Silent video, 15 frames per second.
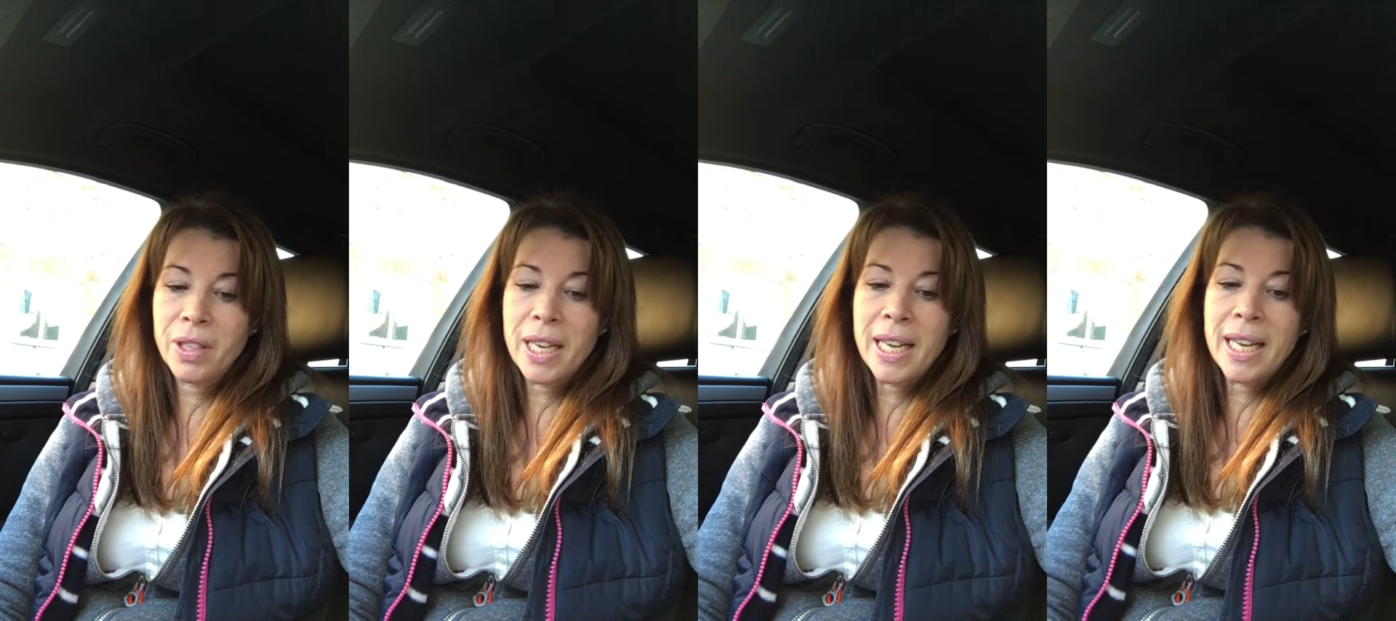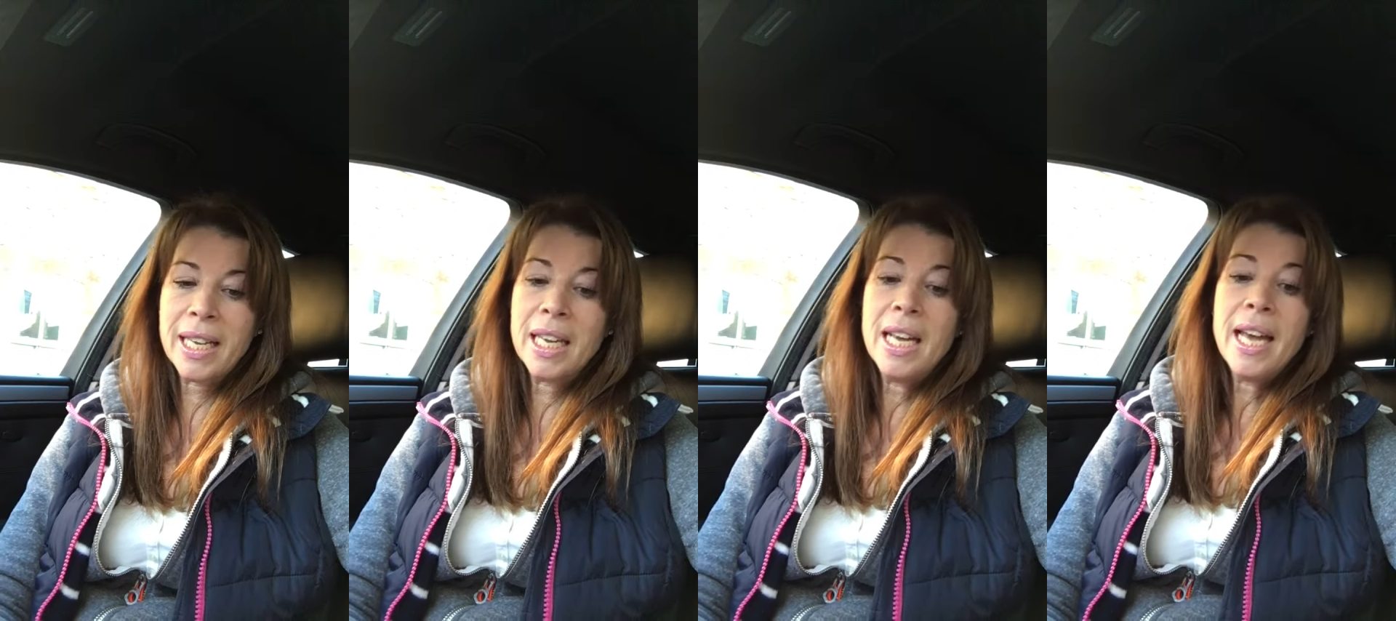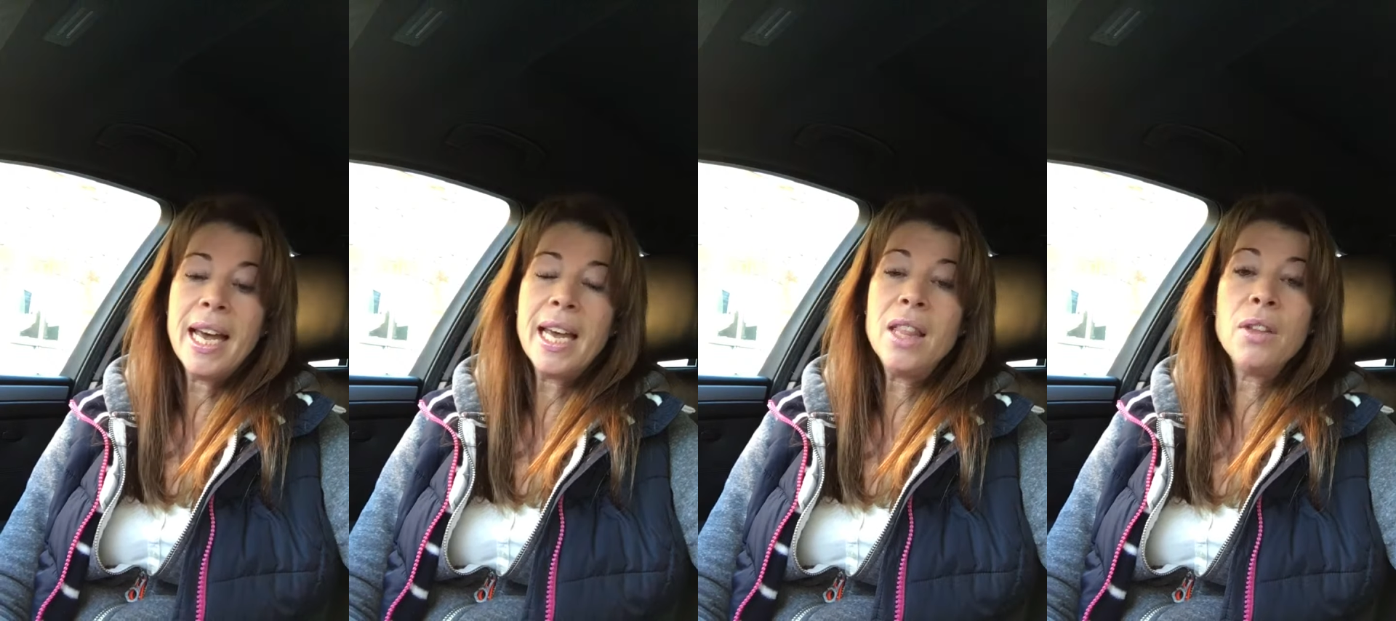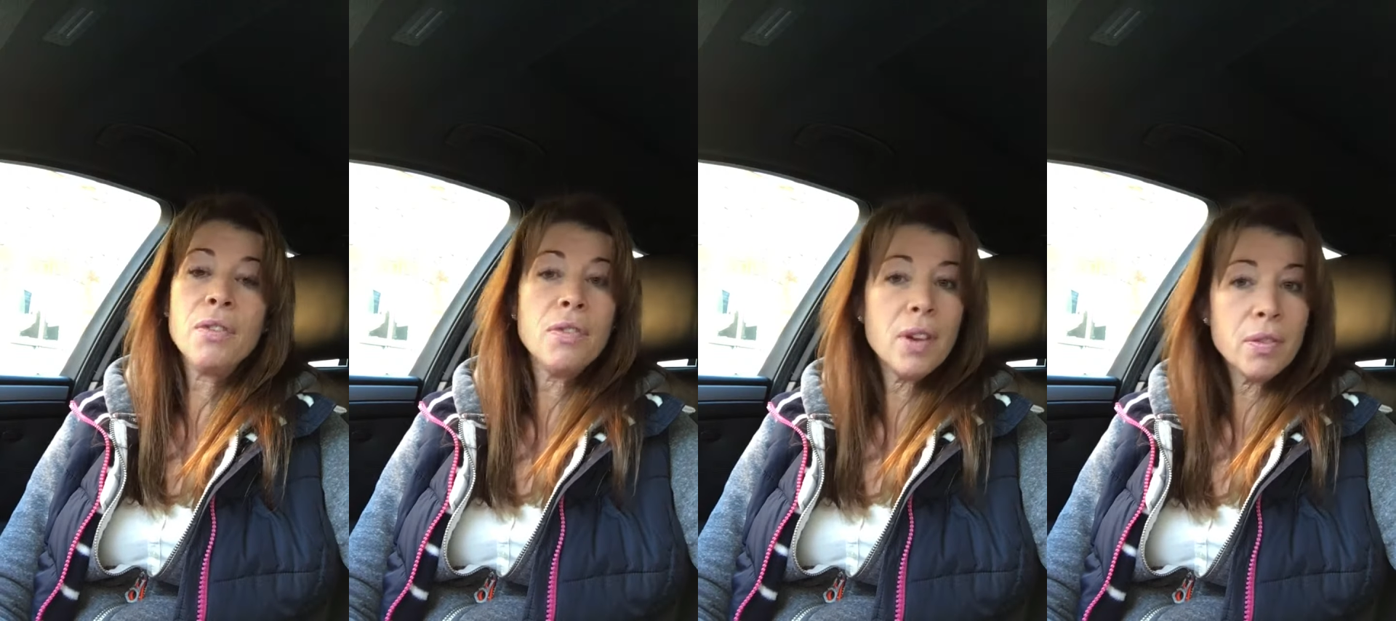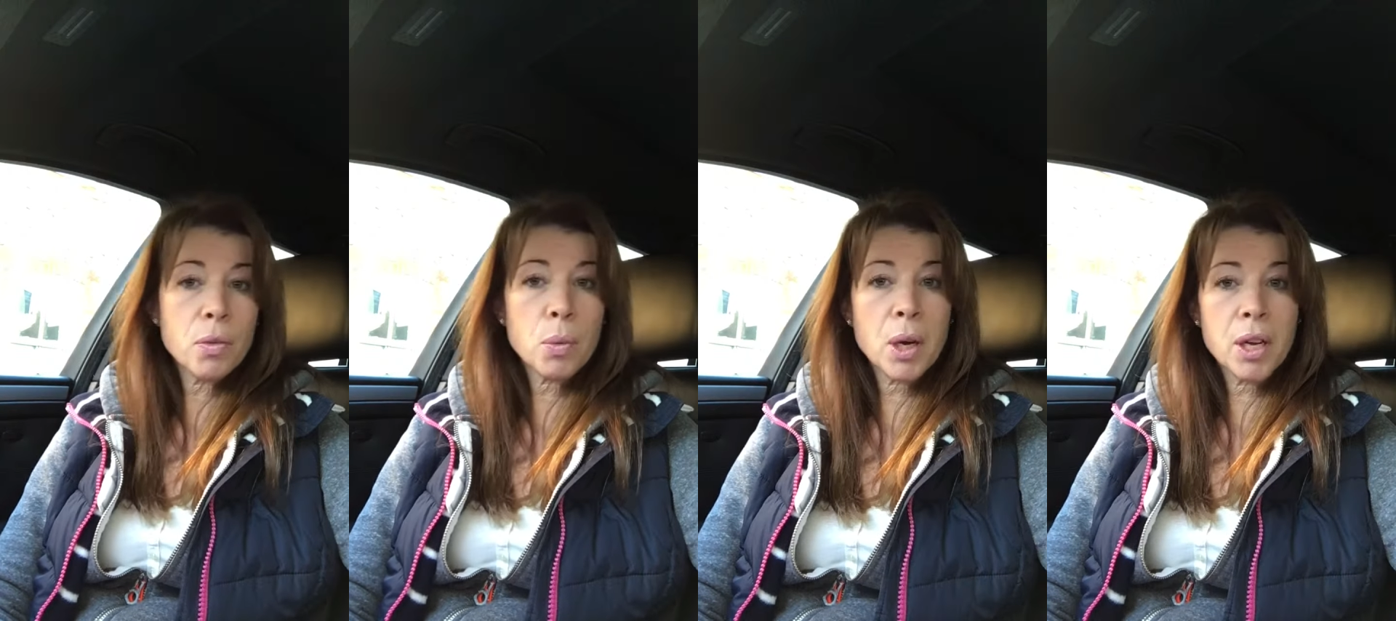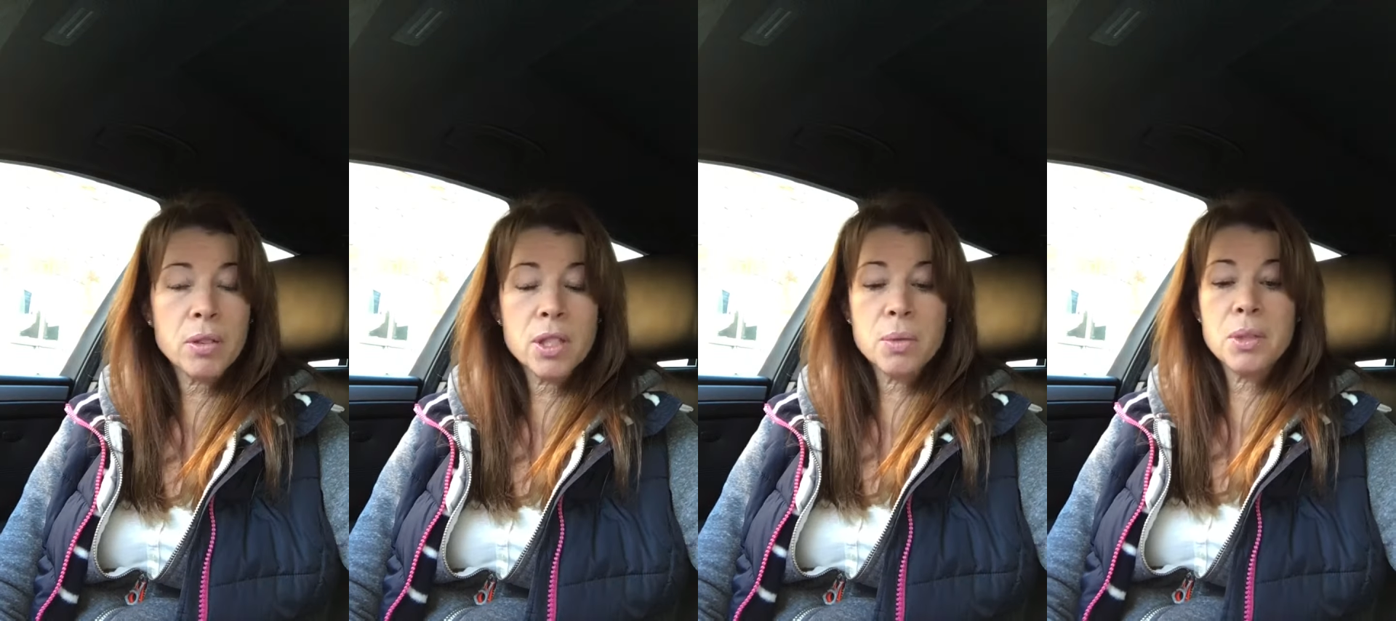Okay, in the Forever world,